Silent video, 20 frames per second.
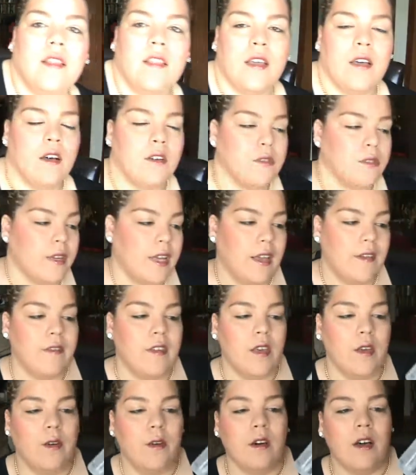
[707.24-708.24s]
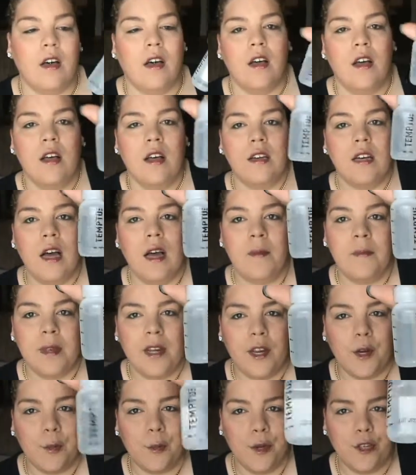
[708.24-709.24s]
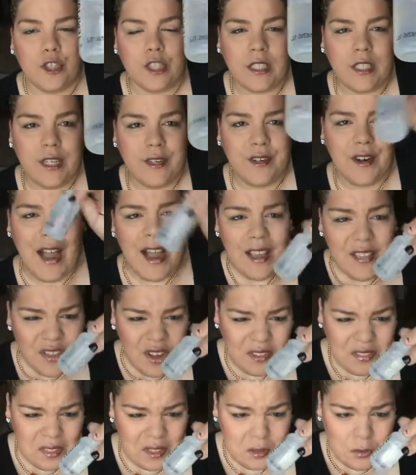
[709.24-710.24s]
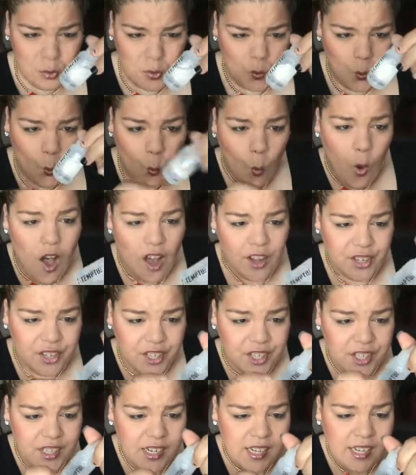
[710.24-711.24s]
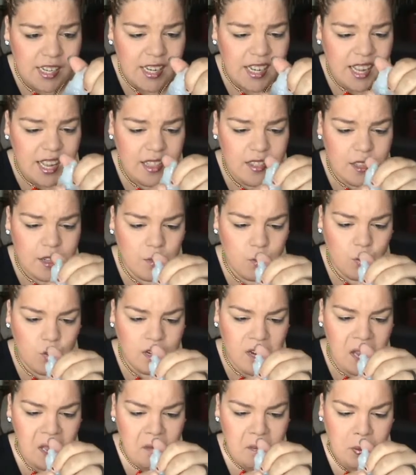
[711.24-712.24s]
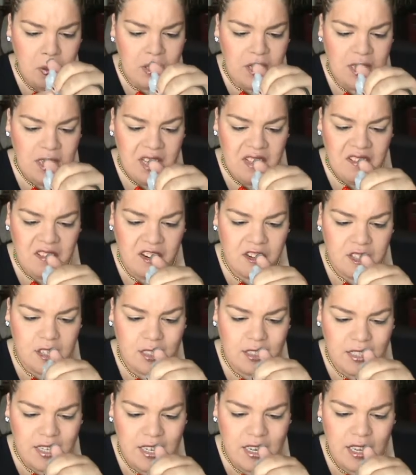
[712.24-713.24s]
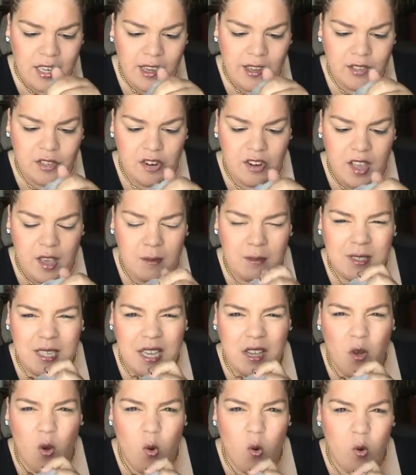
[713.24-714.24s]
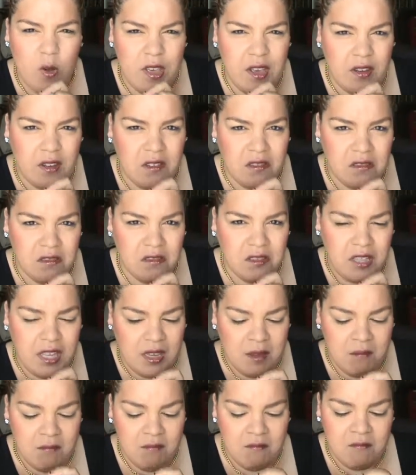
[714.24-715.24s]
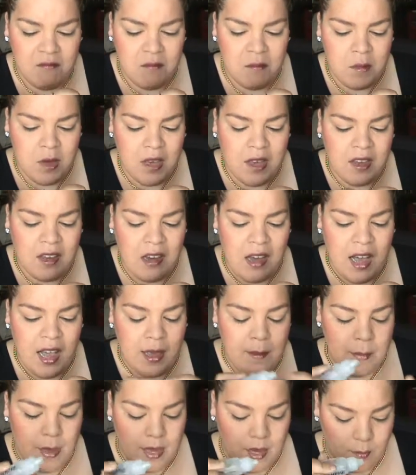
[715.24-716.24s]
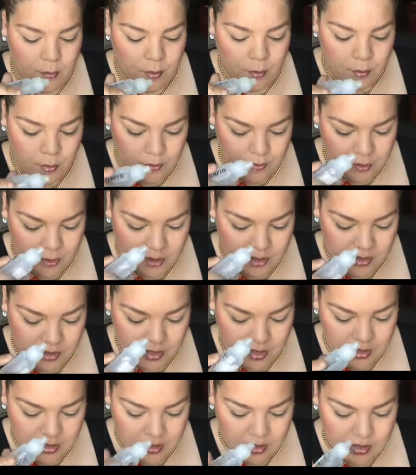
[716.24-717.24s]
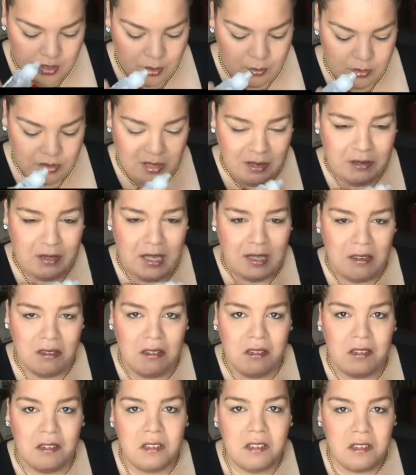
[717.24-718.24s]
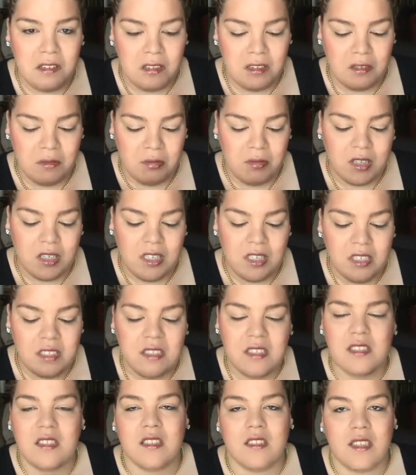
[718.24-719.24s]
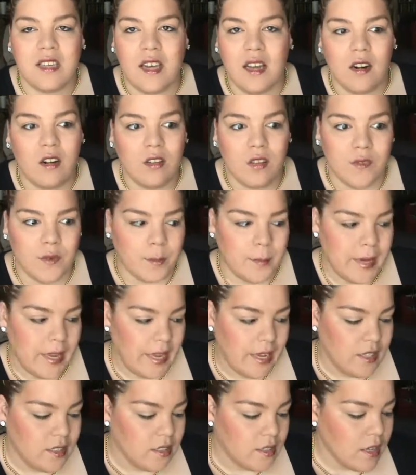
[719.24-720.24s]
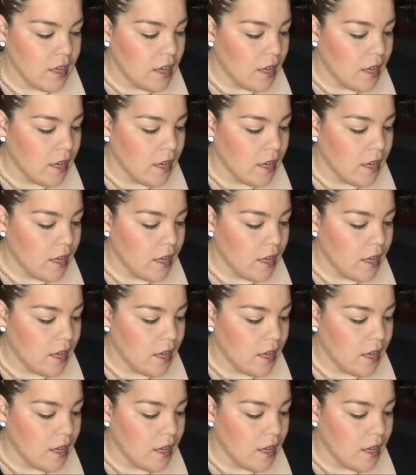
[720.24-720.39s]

they also gave you an airbrush cleaner. I thought this was water, and then when I put it in there to clean it yesterday, it was like oil or like eye makeup remover consistency, which I was like, oh, what is this? Because it got all over my hands.